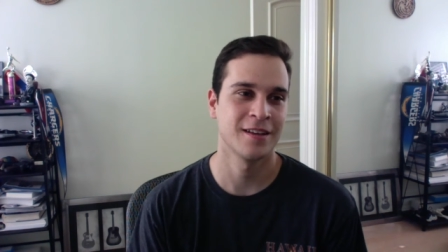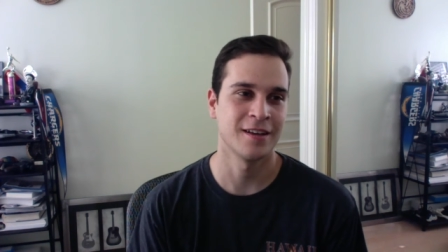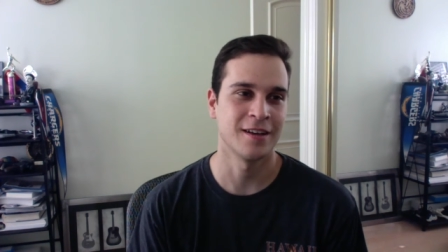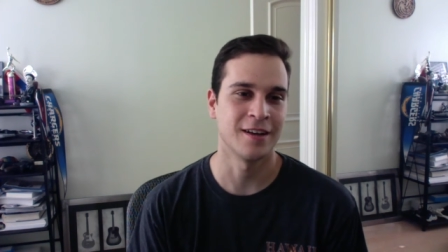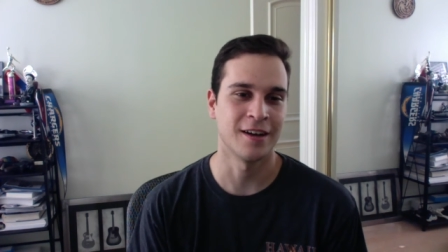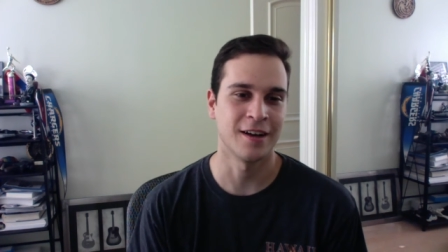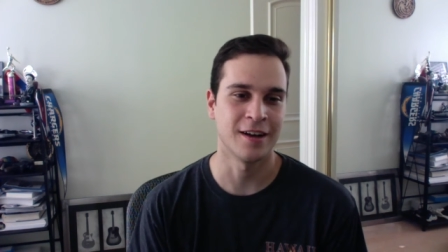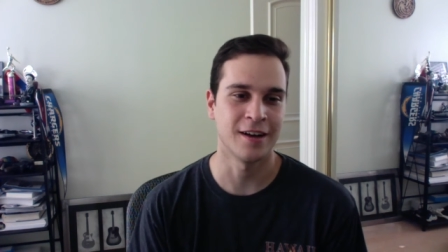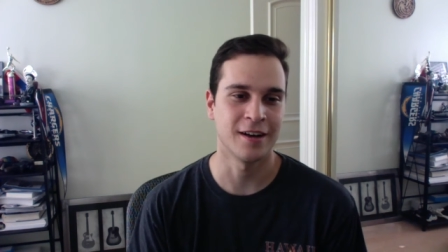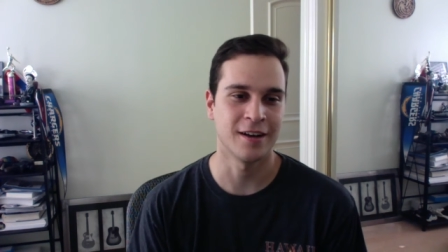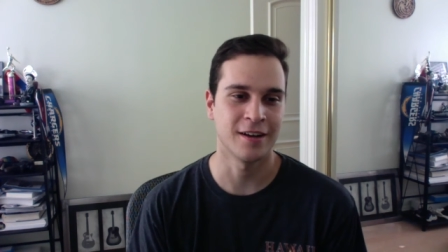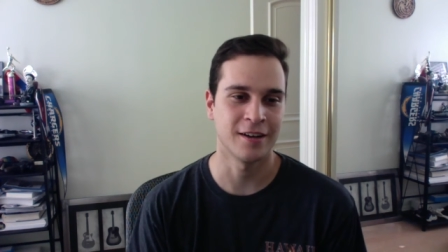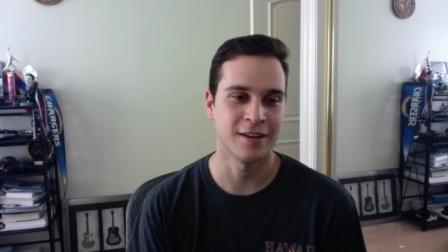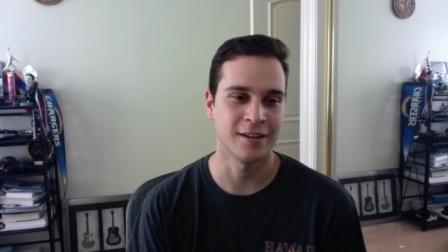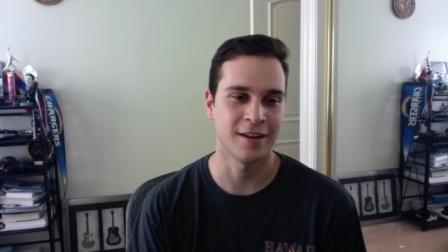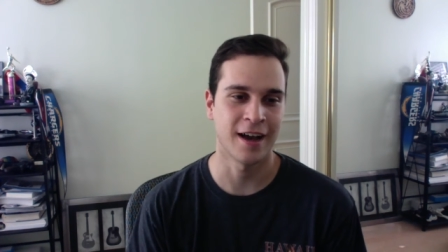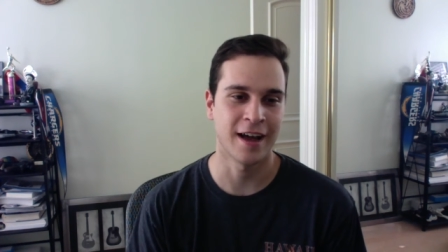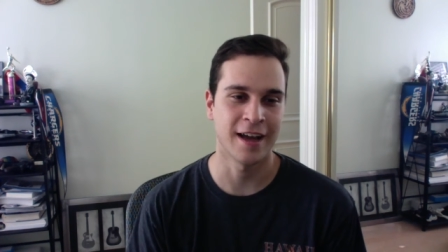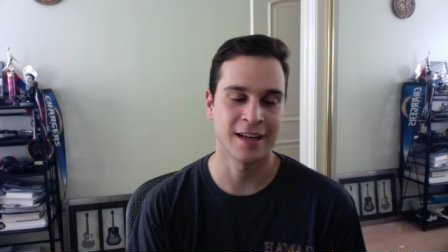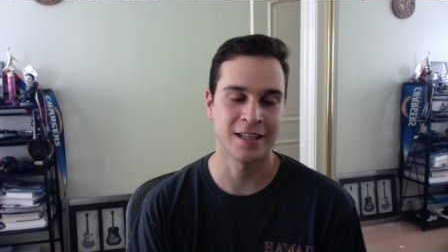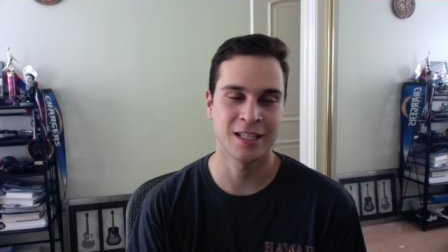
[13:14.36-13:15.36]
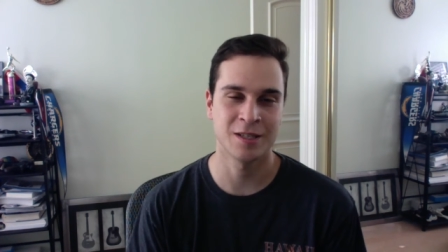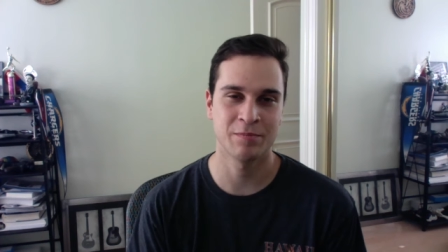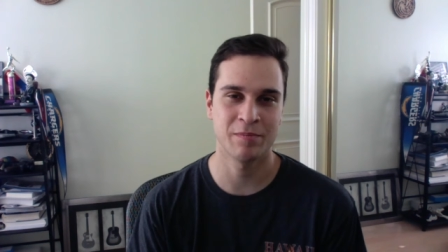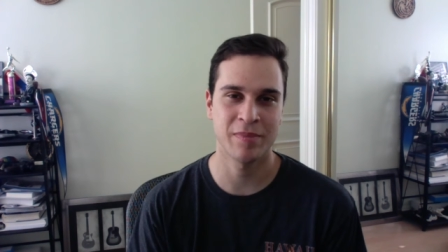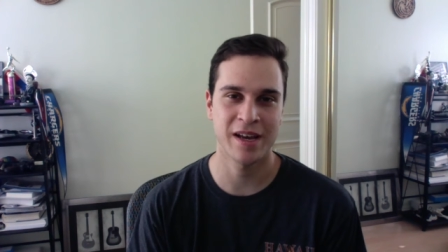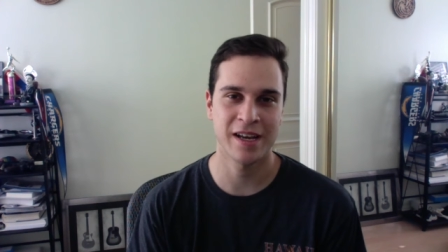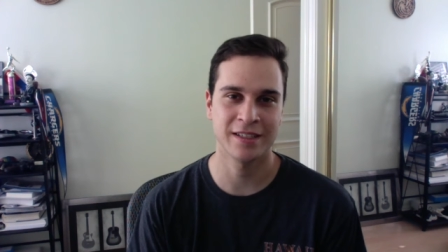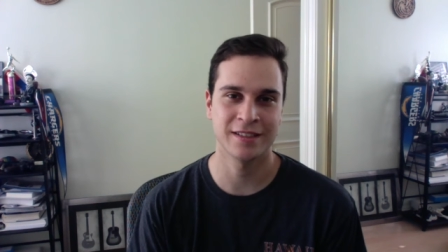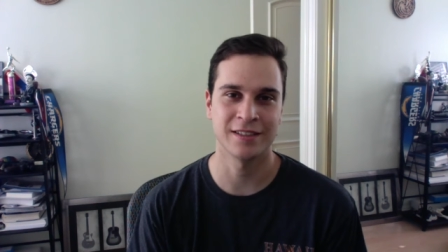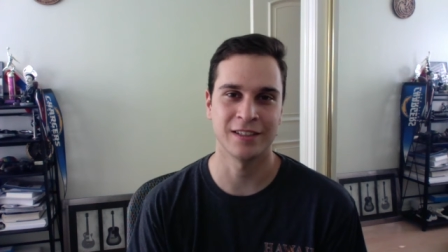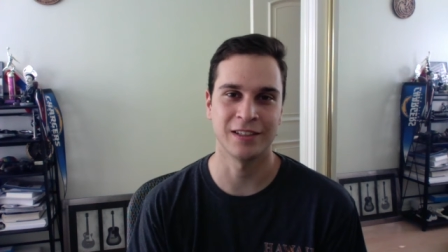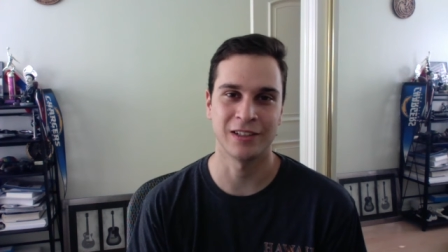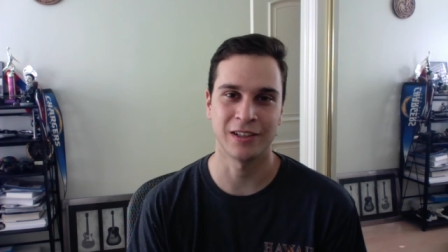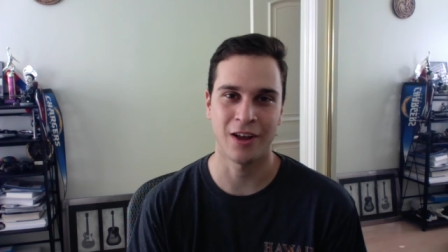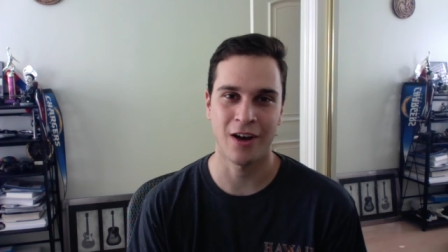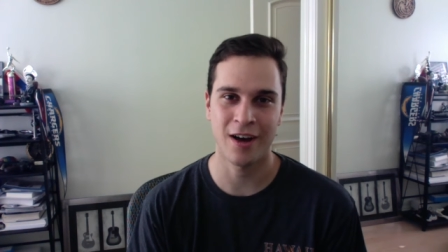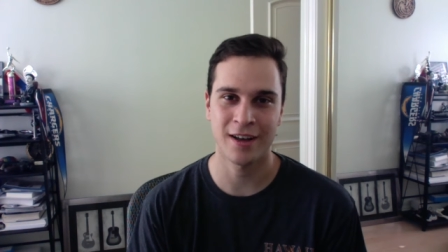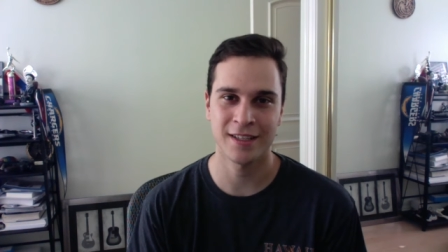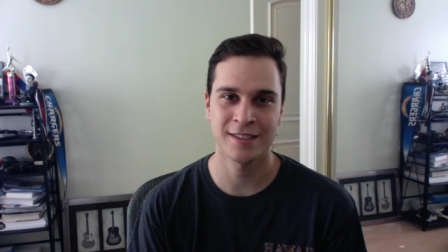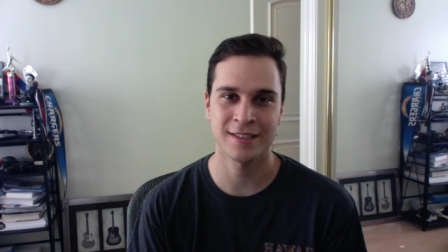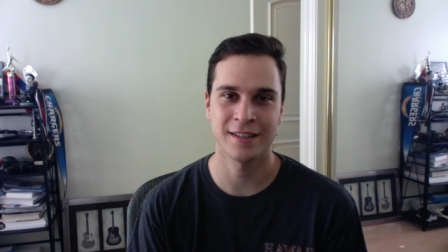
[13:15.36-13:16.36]
Uh, I expect a
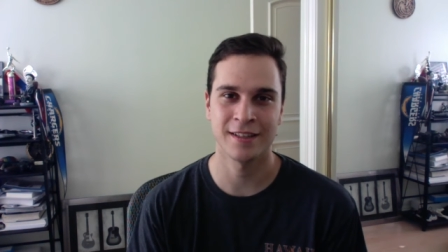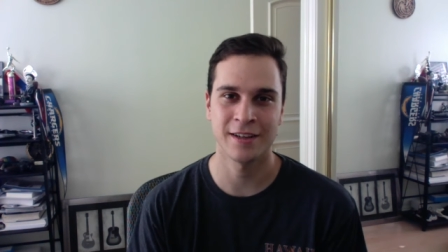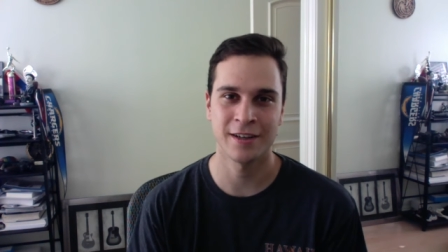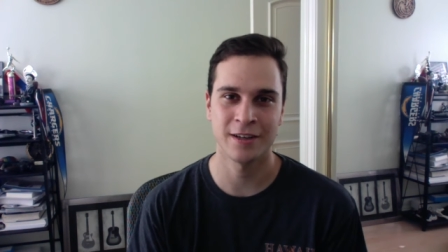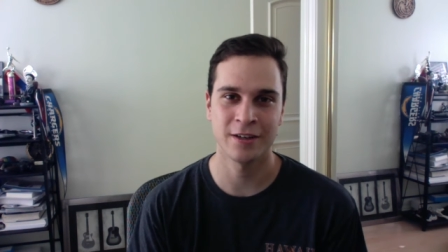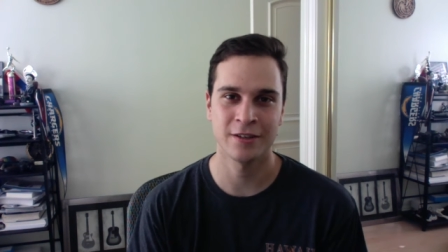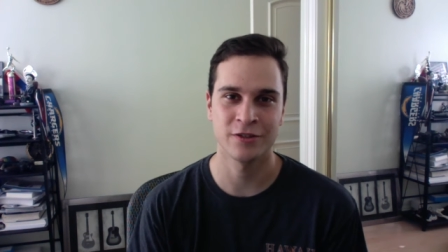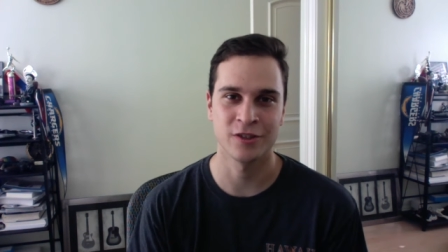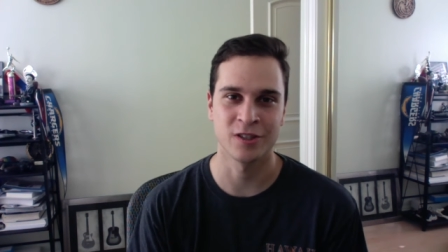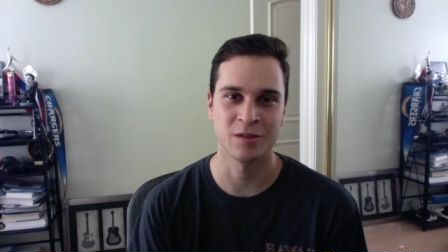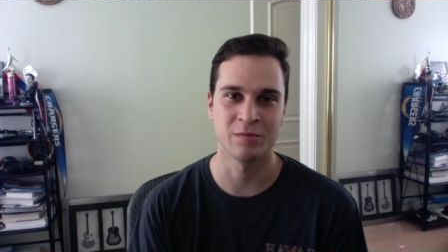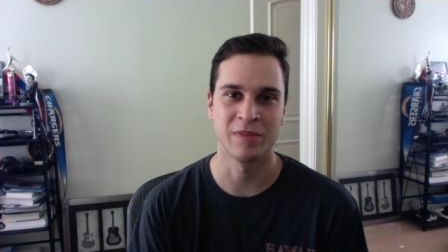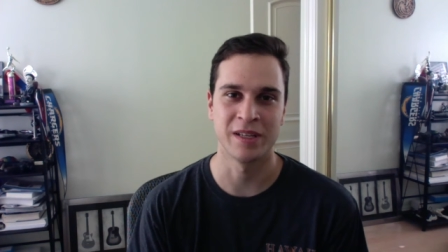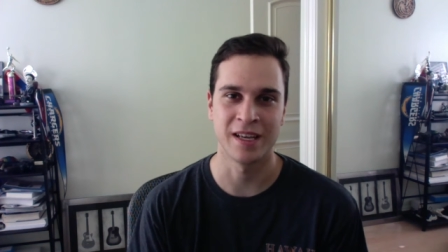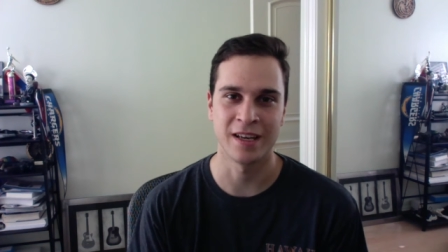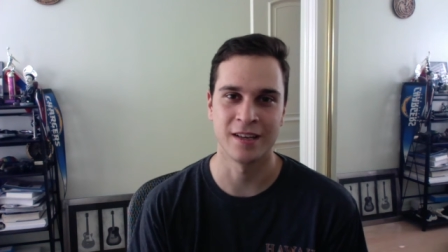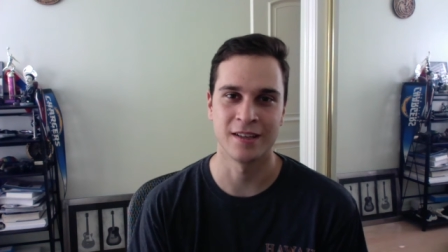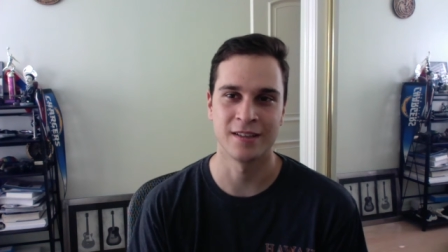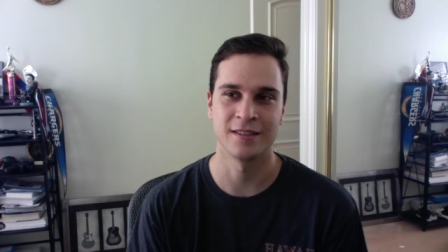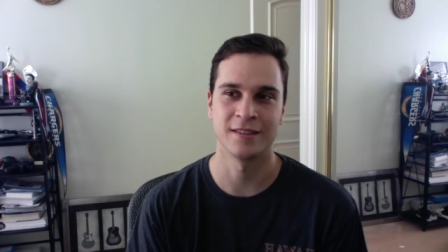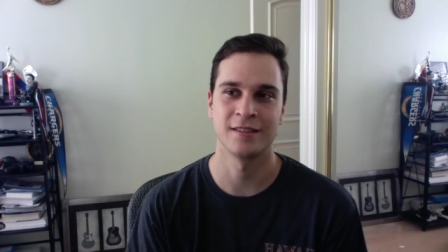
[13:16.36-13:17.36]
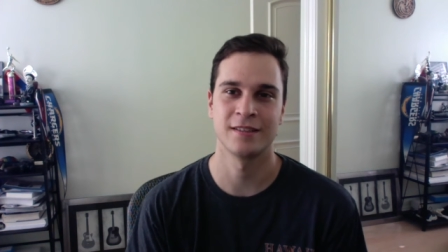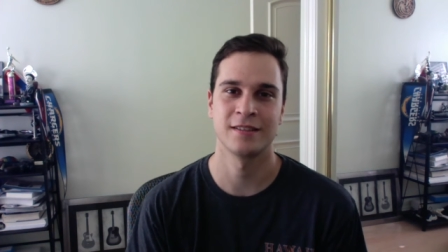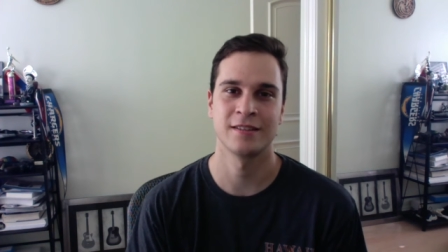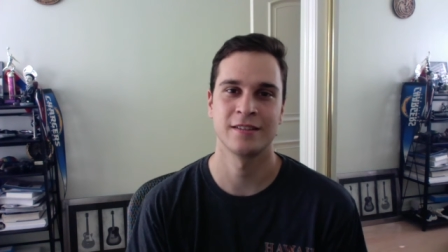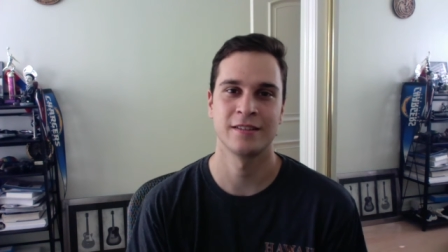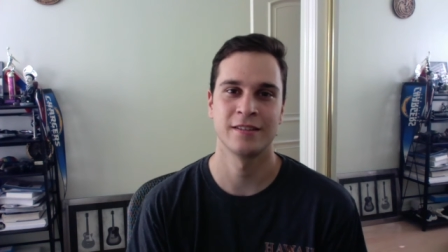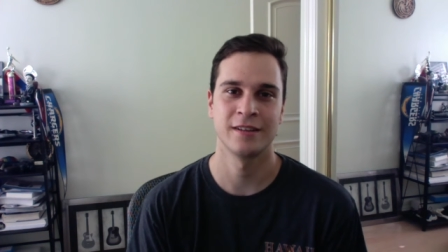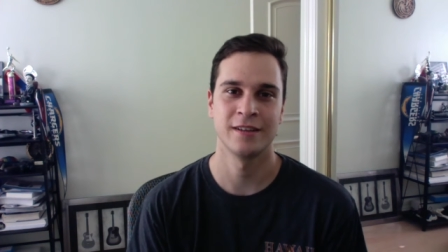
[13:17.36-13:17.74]
loss there just because